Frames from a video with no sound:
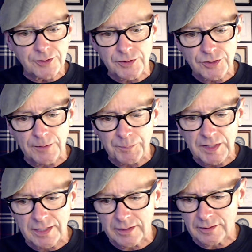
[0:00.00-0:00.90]
or
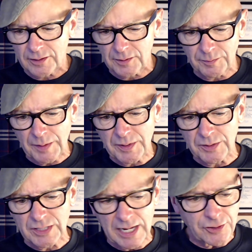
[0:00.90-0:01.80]
something, or maybe it
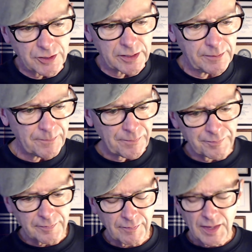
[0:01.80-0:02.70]
was last year.
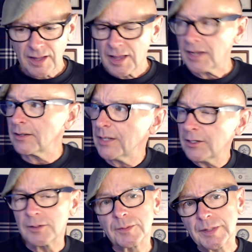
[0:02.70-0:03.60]
No,
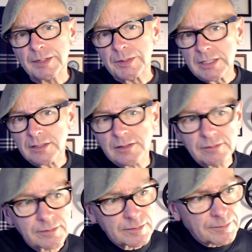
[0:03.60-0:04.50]
no, he was
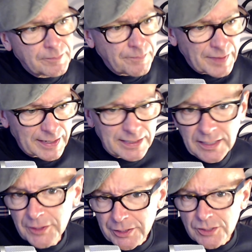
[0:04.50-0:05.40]
like
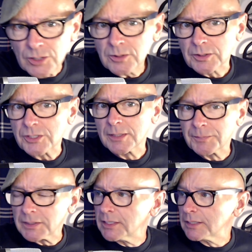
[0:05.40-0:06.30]
100 years old or
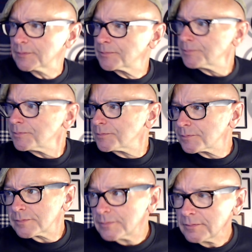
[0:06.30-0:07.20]
something.
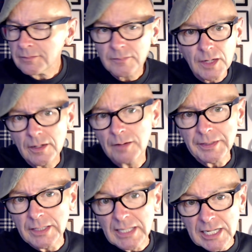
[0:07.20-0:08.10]
I mean,
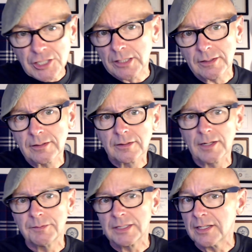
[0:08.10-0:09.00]
a legend. I
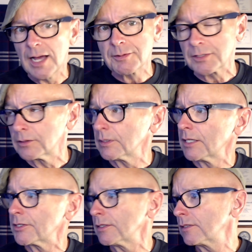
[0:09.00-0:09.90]
mean, an absolute
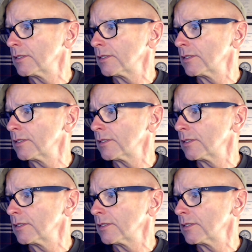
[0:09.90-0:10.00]
legend.